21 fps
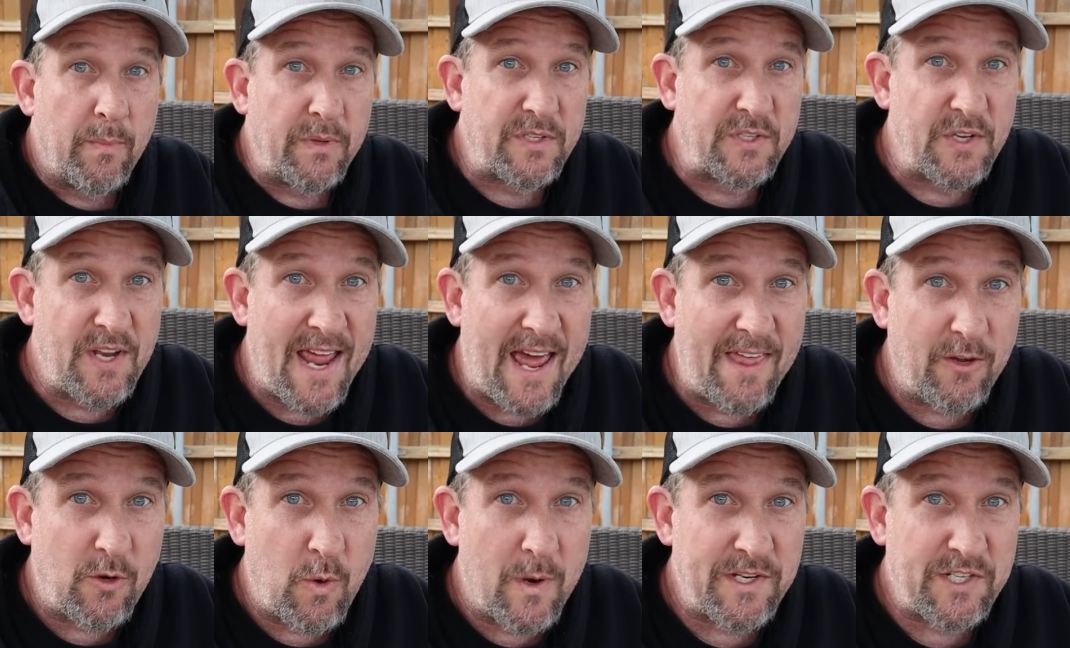But so
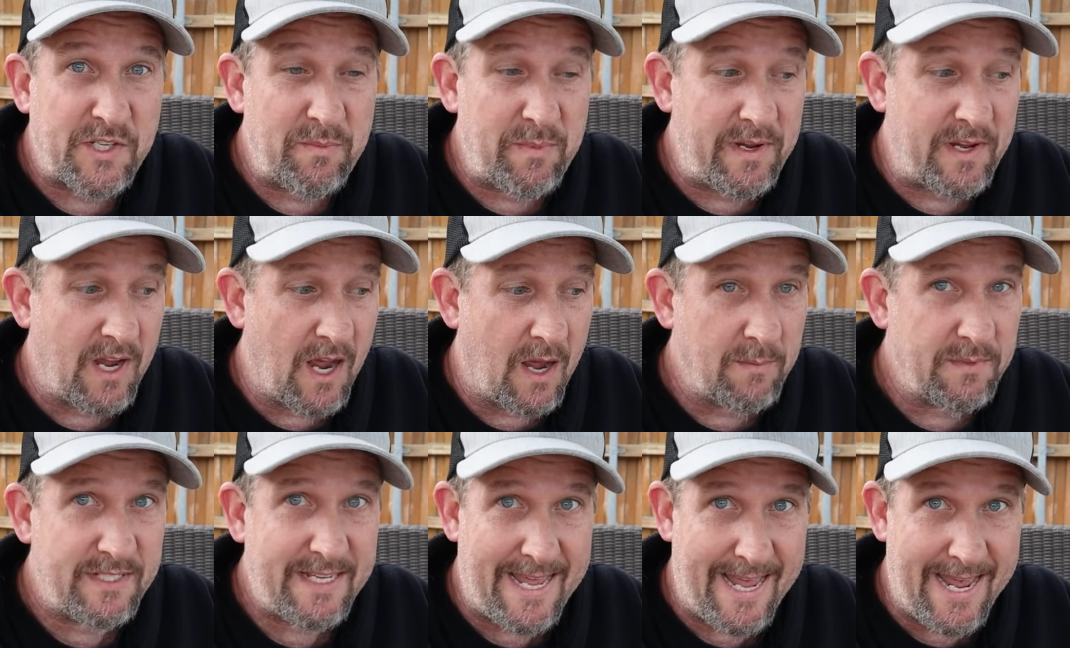now the question
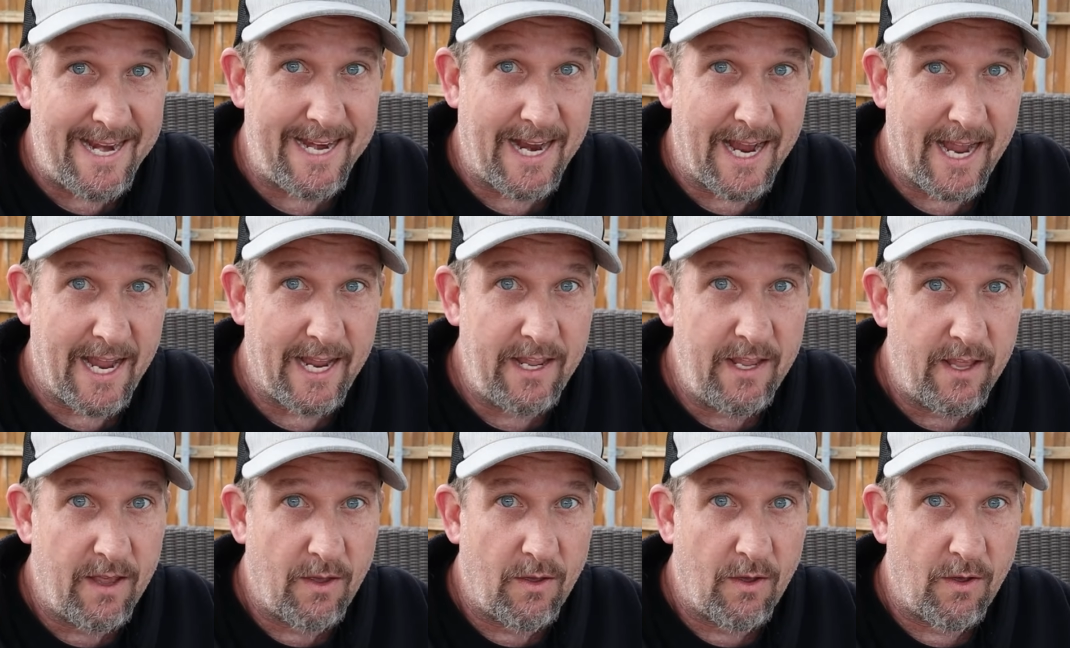becomes, can
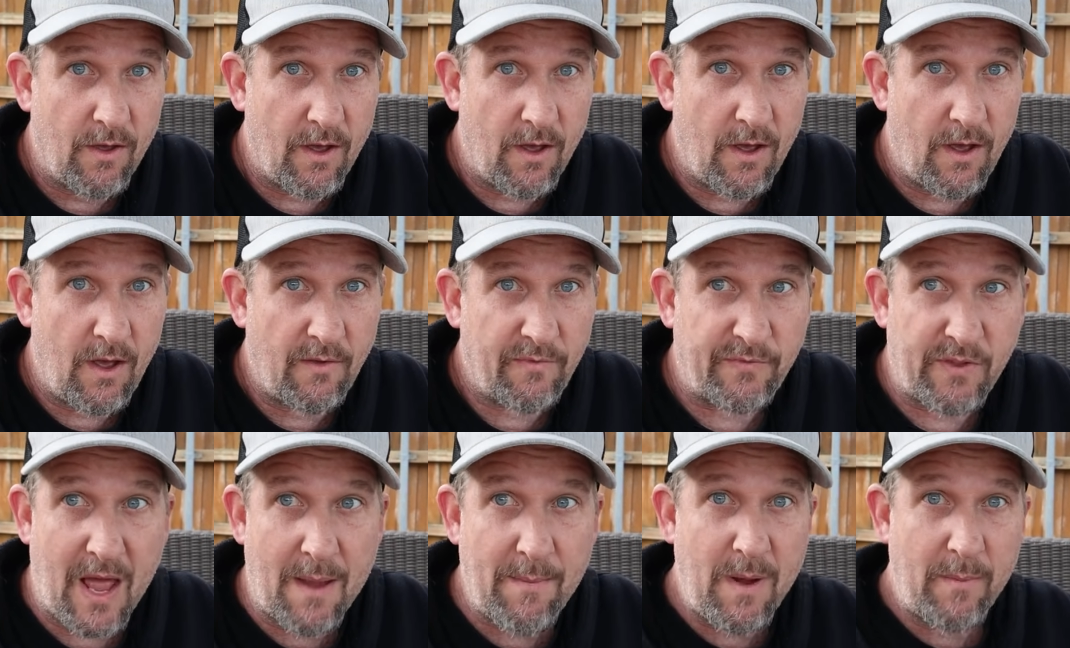I
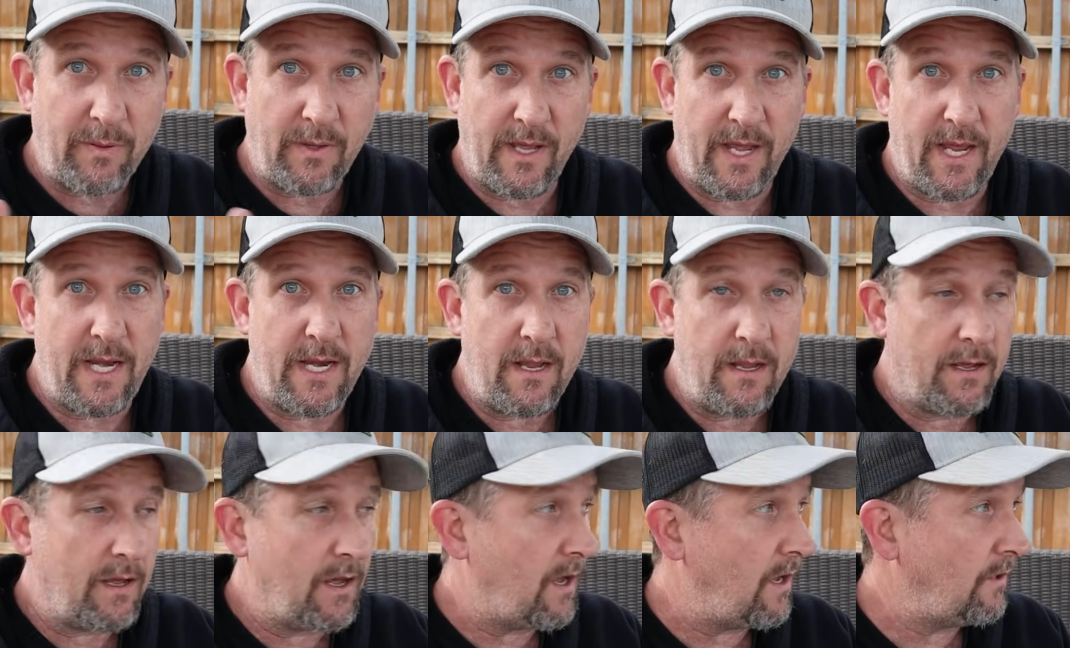uh, fly my
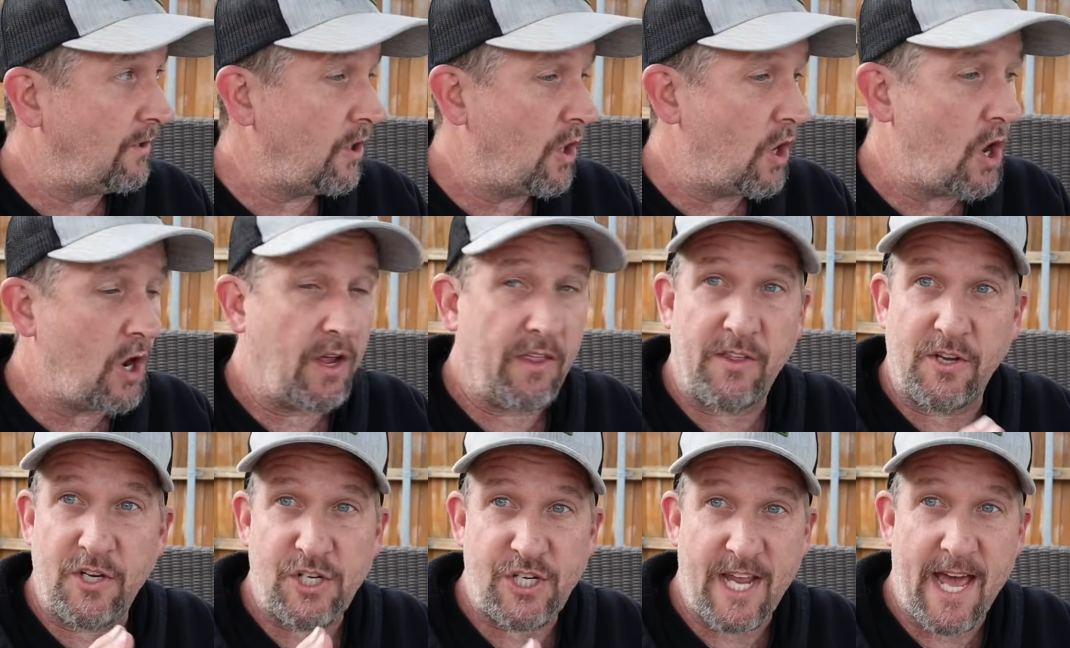plane
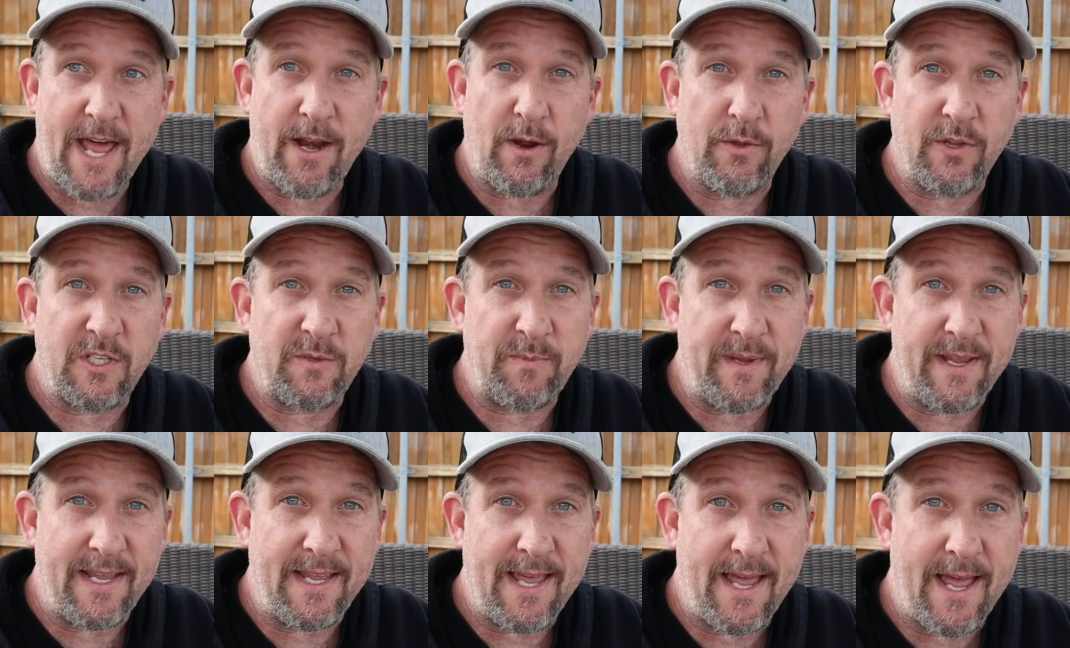along the shadow
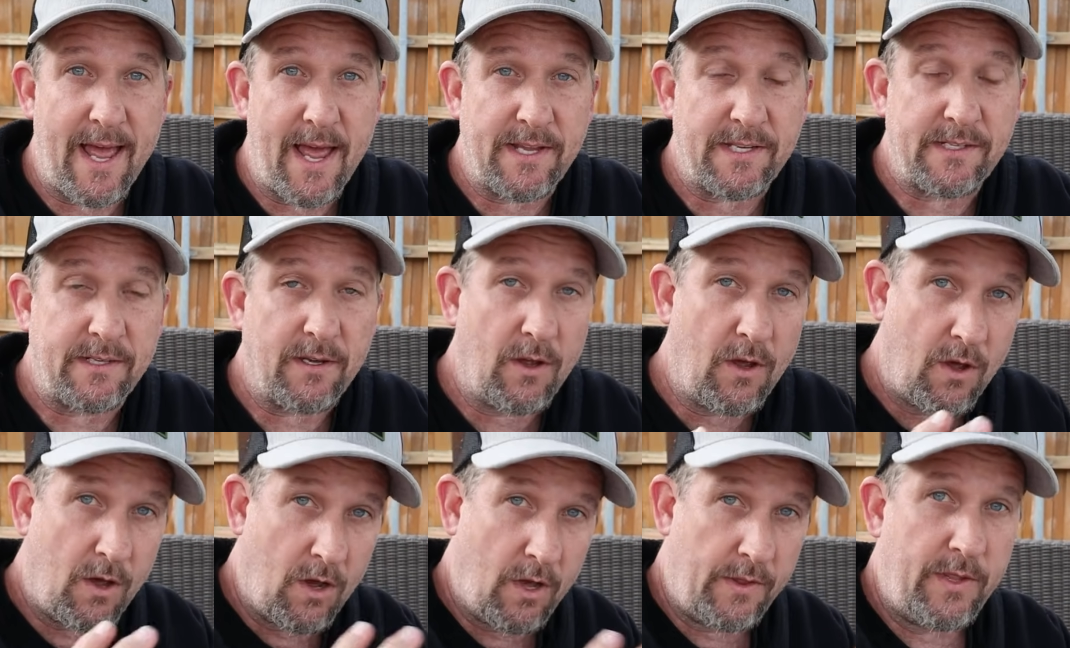that's being cast
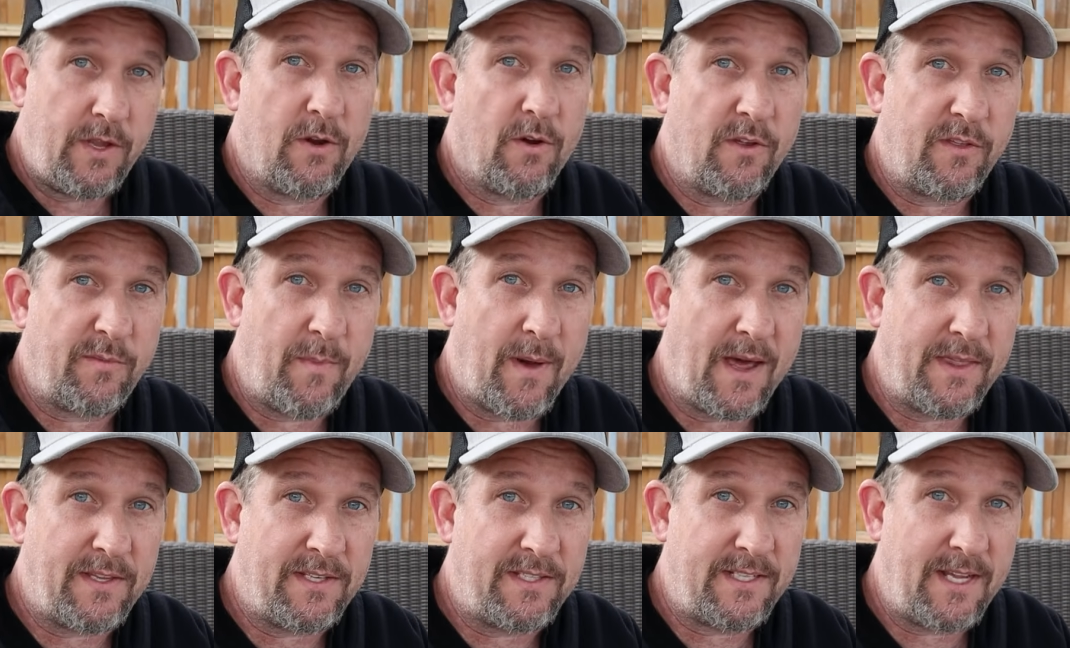on the Earth
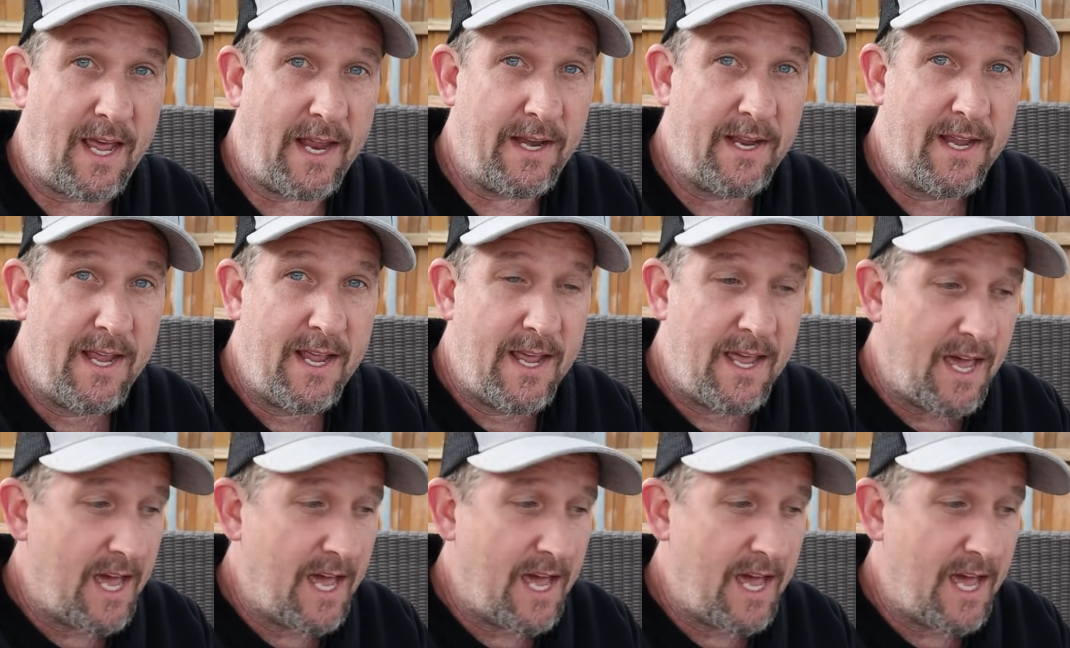by the sun?